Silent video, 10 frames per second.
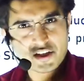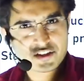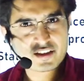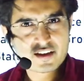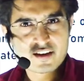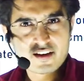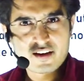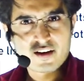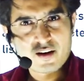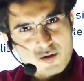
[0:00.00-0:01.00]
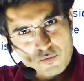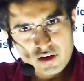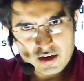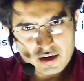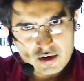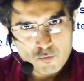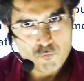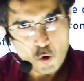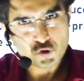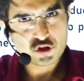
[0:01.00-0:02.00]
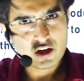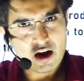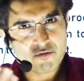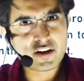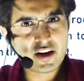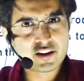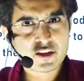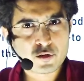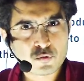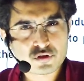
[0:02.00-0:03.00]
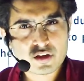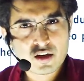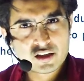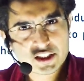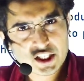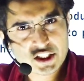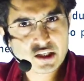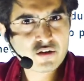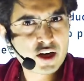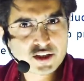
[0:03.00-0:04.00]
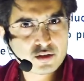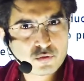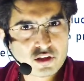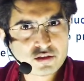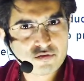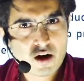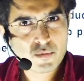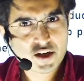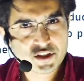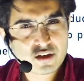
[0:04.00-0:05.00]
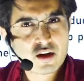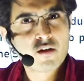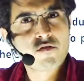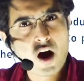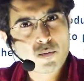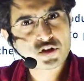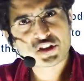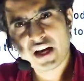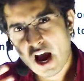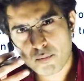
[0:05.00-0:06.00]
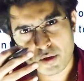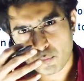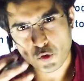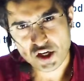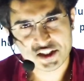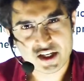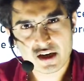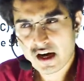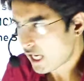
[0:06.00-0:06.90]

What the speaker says: acts, We watch every day in the news discussion related to these farm acts. Farmers, they have been protesting.